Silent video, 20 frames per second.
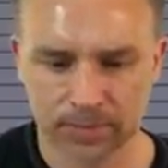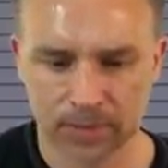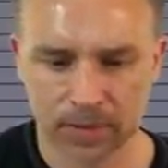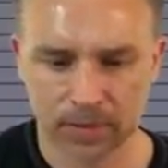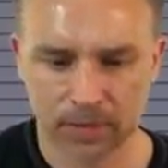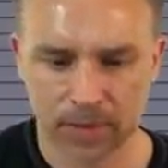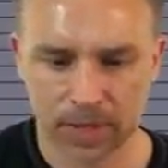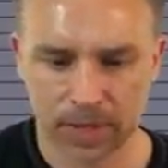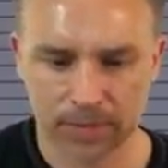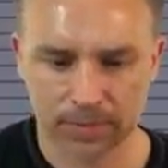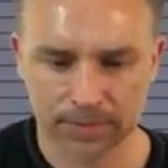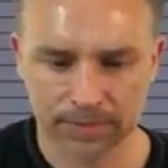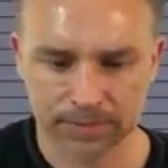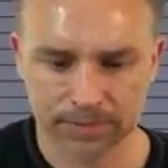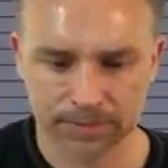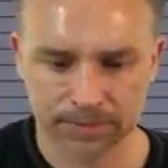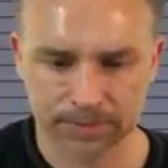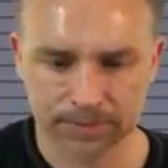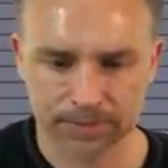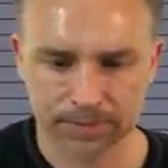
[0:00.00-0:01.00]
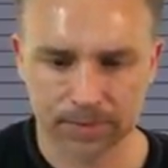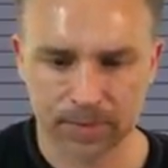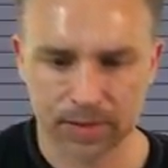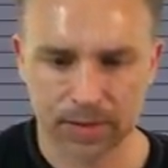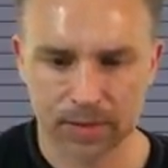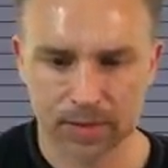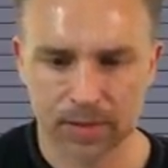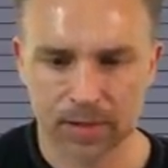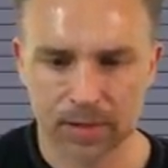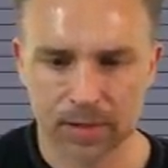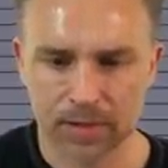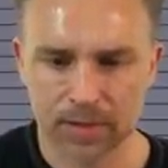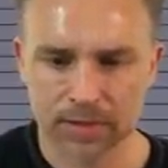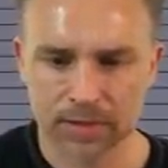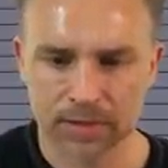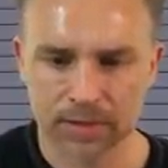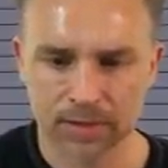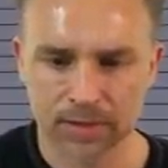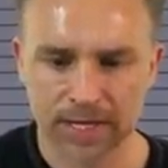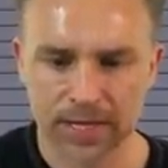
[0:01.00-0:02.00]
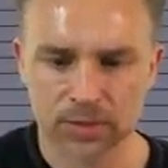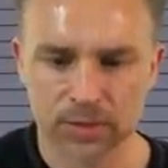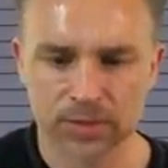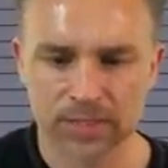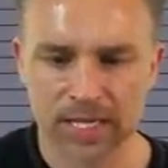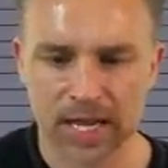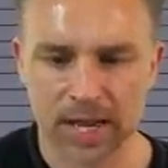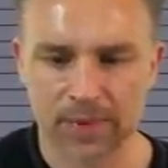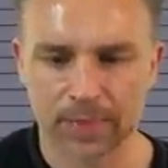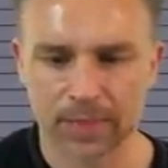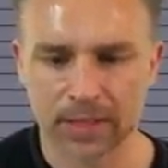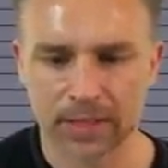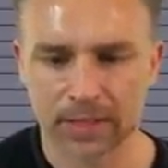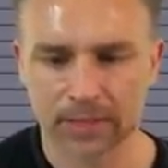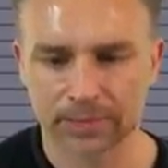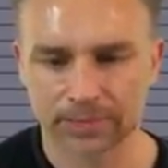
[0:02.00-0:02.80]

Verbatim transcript: right? So that's what's happening.